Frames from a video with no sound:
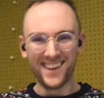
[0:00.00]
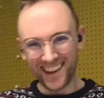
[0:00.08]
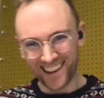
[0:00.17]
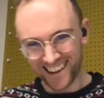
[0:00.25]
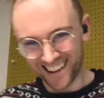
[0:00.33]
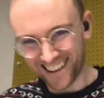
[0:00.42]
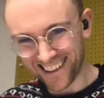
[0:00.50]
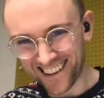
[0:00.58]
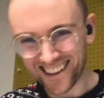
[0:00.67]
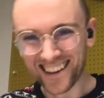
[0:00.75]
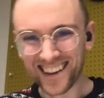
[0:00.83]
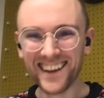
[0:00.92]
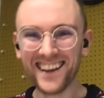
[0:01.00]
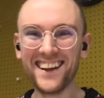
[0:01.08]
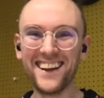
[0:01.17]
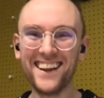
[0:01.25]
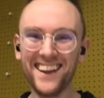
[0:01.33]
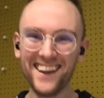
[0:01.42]
idea. I, okay,
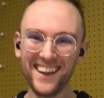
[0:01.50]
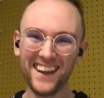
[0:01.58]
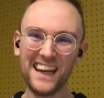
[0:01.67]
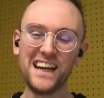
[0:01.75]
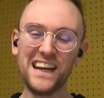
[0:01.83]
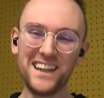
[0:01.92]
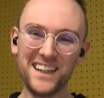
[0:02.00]
I'll leave it to you.